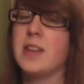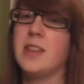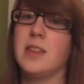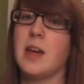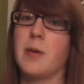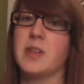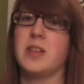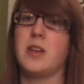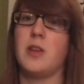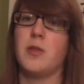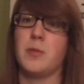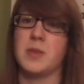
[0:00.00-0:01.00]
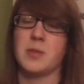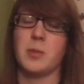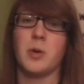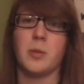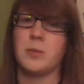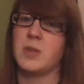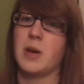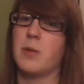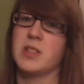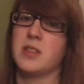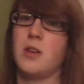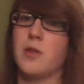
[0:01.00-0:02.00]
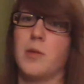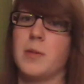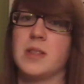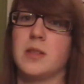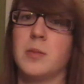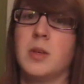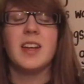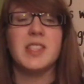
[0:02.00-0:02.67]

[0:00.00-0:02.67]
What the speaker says: That wasn't a euphemism. Oh, that was a euphemism.